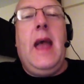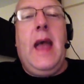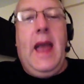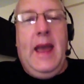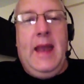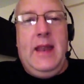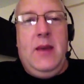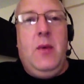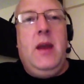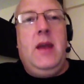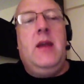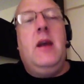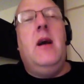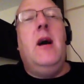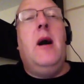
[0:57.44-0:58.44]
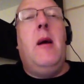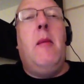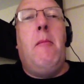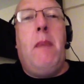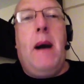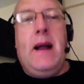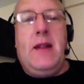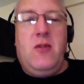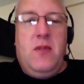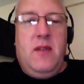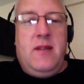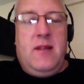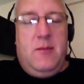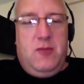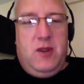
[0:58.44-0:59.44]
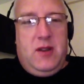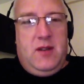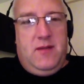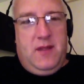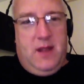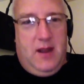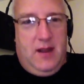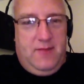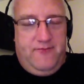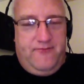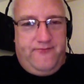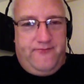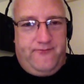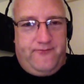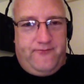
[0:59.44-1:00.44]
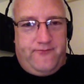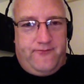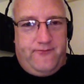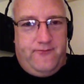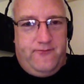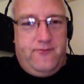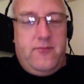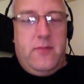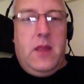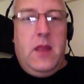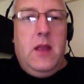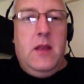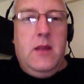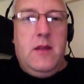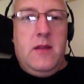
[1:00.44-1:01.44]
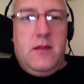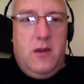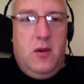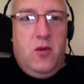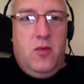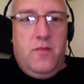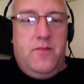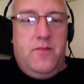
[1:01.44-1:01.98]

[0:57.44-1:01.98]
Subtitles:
Anyway, back to the subject of time. So,